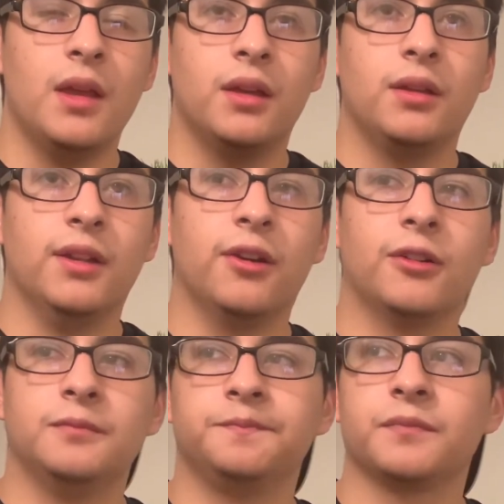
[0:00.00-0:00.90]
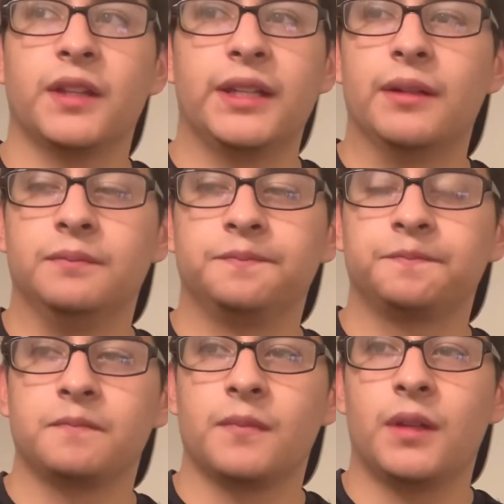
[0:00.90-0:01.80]
like,
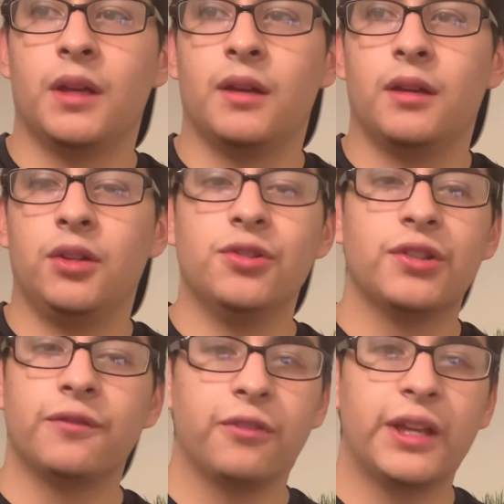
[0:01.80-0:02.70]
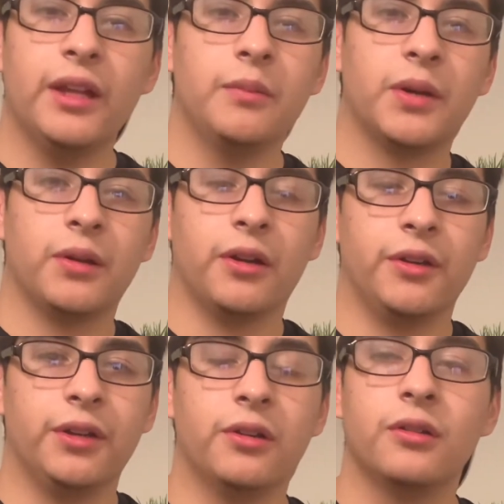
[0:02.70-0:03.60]
you should forget about her,
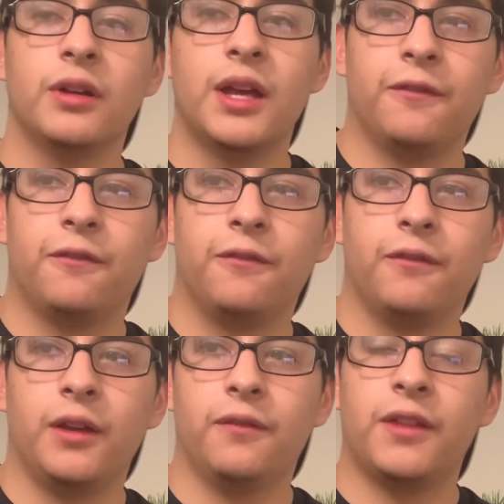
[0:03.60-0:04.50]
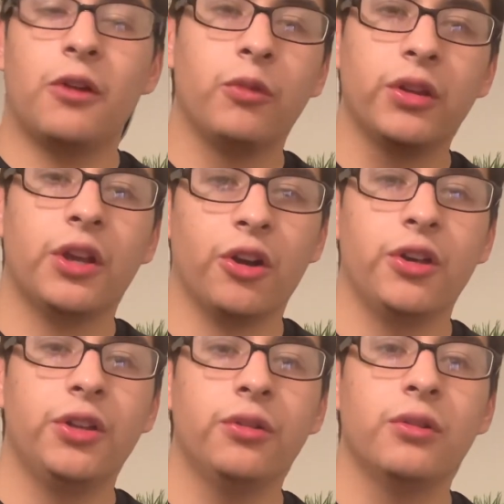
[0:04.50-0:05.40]
If that really
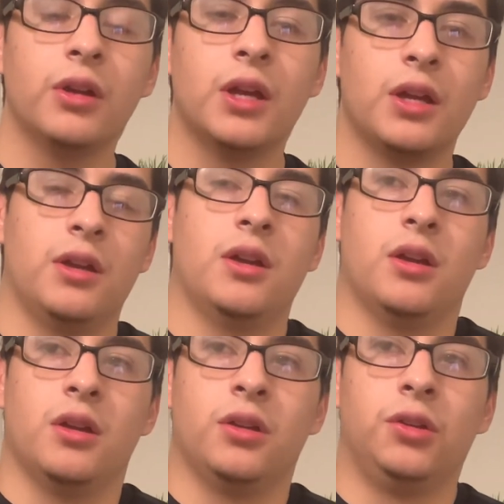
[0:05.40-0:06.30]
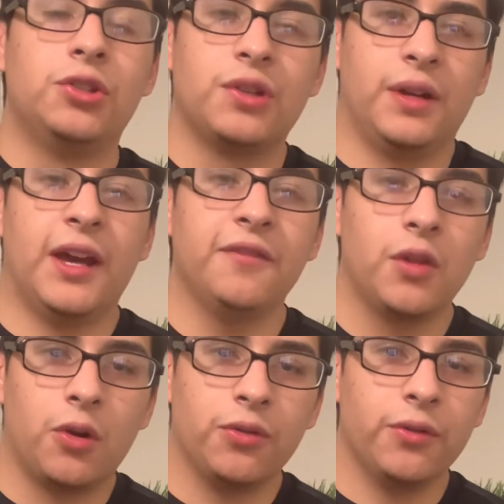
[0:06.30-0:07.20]
hurt you, you shouldn't have to
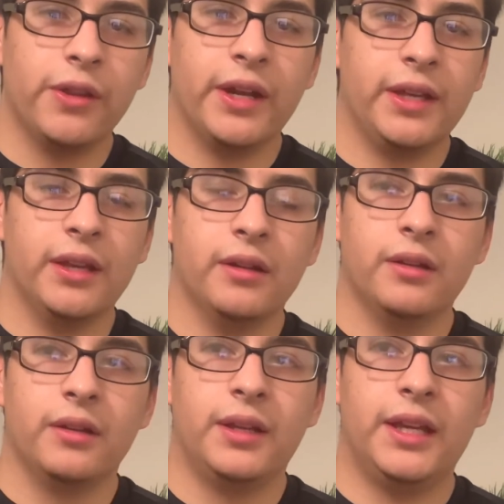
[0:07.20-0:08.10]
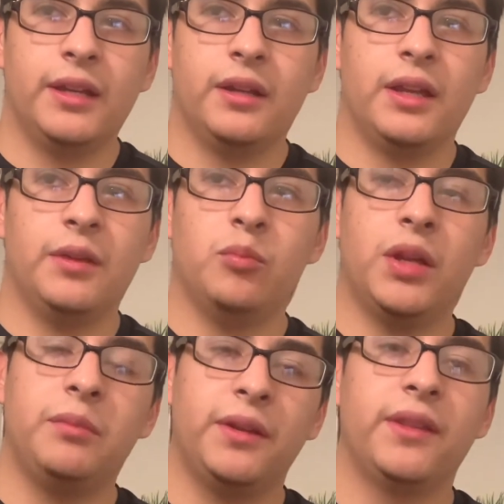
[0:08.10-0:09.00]
go through that again. And it
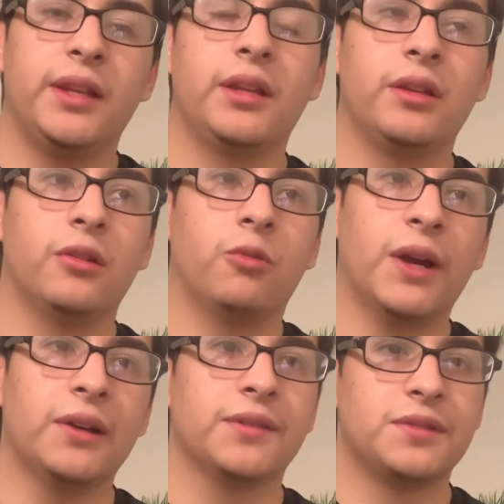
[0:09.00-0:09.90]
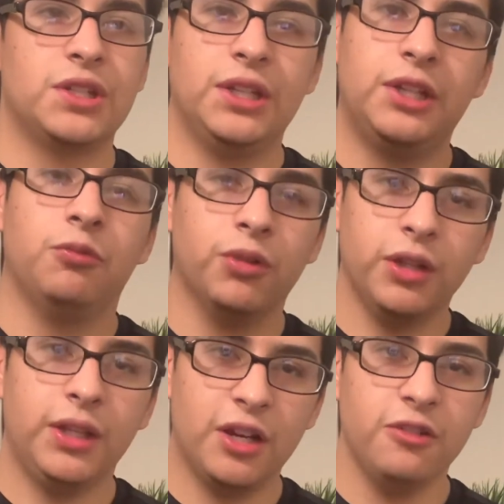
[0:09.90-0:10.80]
made me think, wow, she
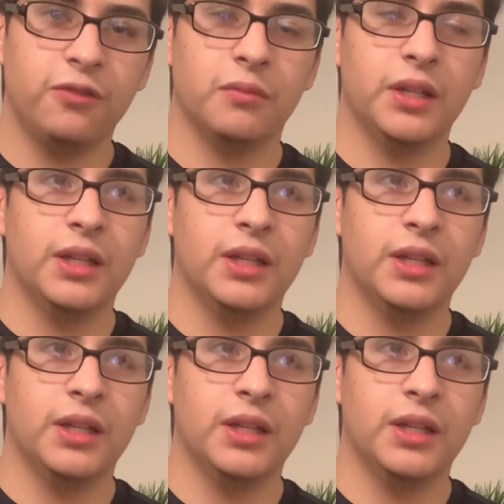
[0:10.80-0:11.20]
really cares for me.